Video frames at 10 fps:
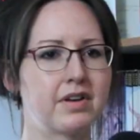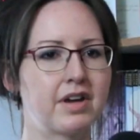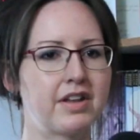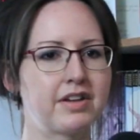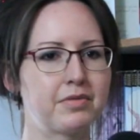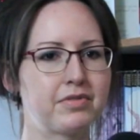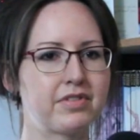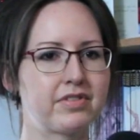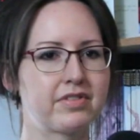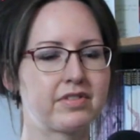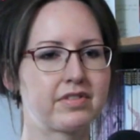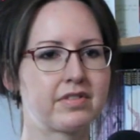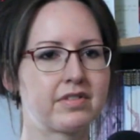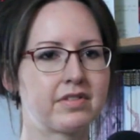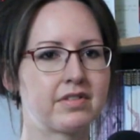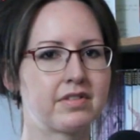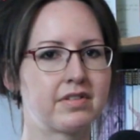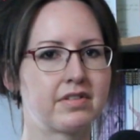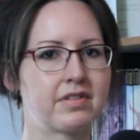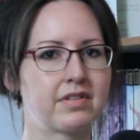I think it was just
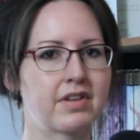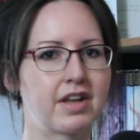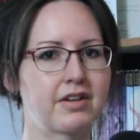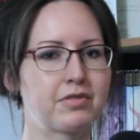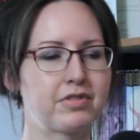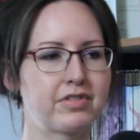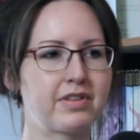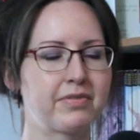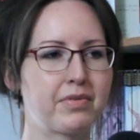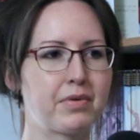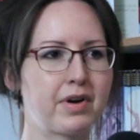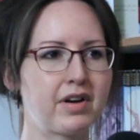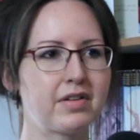us four.